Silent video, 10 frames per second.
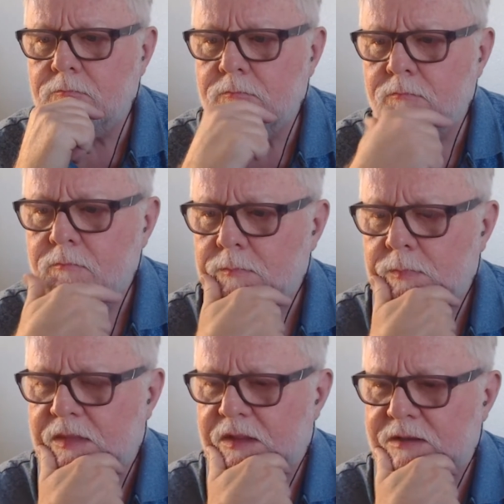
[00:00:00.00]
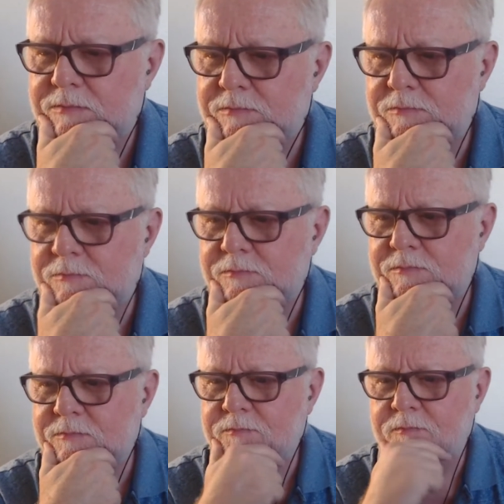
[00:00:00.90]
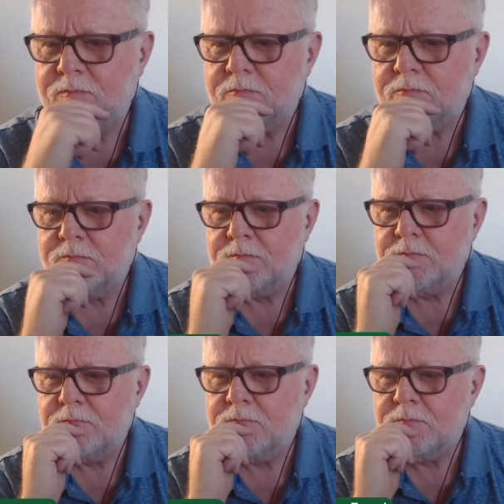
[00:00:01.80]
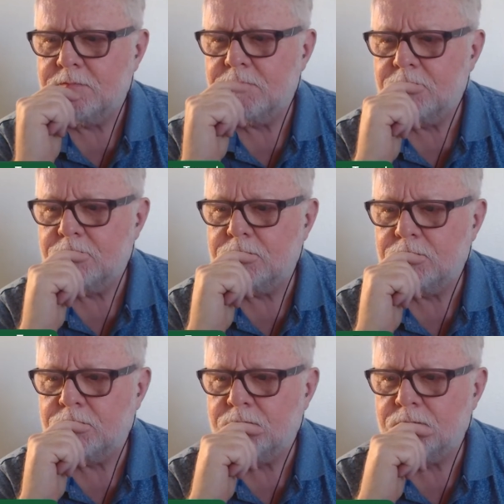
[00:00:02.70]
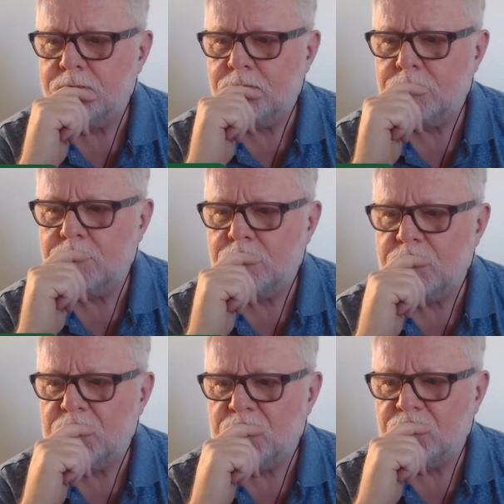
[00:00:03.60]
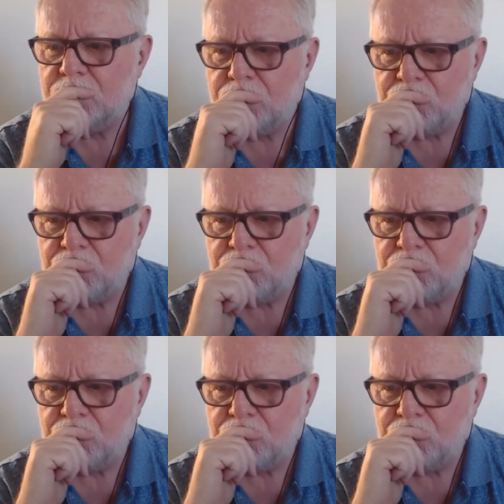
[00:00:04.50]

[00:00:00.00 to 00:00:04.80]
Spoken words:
The person shown says nothing.